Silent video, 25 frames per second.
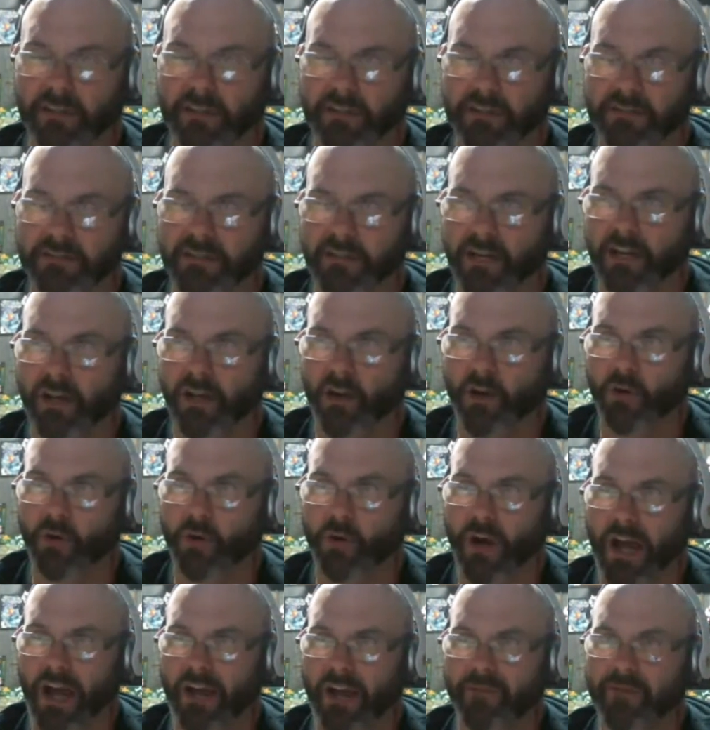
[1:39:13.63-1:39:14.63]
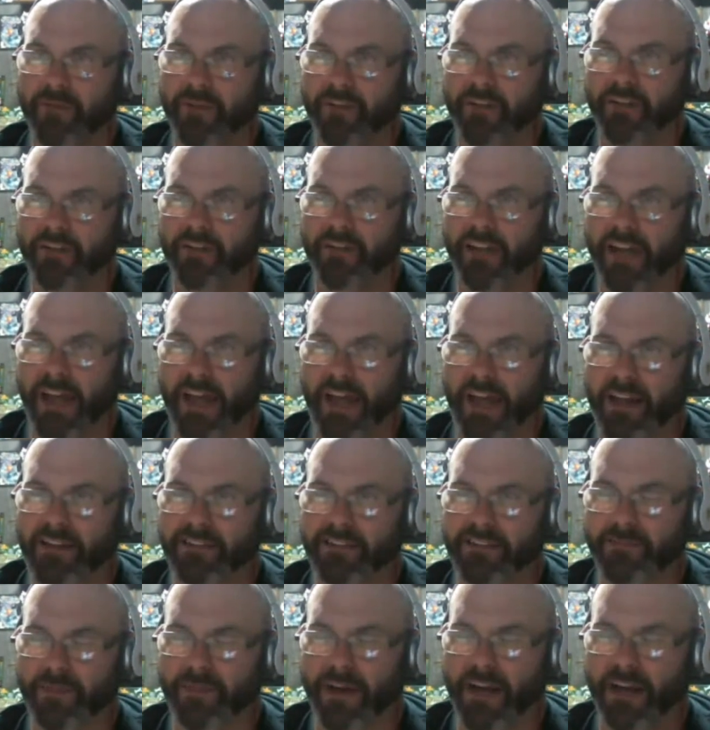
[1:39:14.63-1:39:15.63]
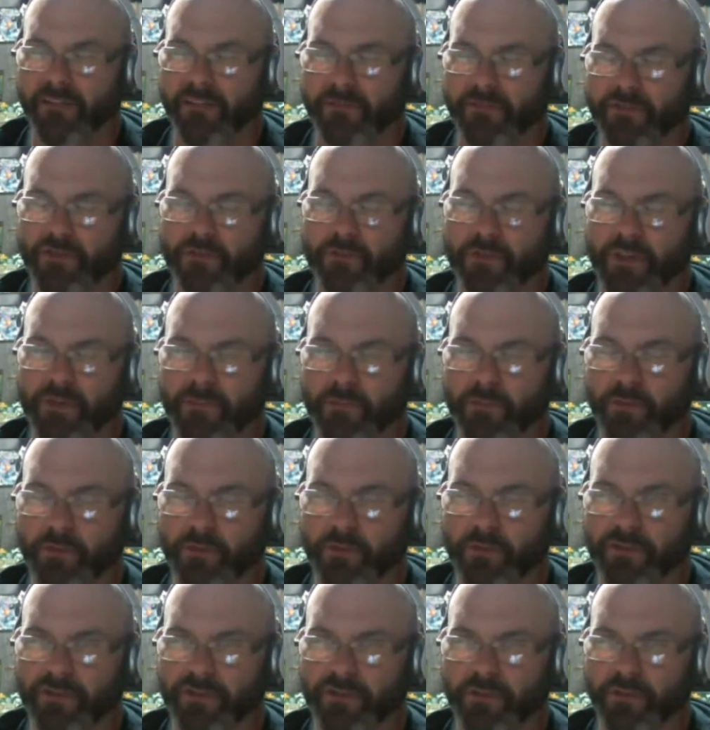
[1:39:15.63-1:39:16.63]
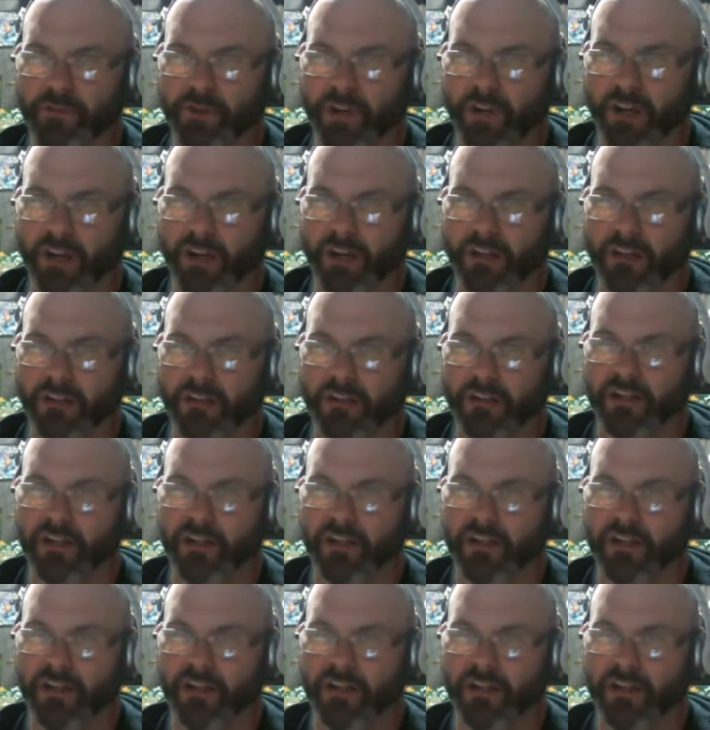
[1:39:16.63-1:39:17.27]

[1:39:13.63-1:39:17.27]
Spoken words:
So I've been asked by a few people to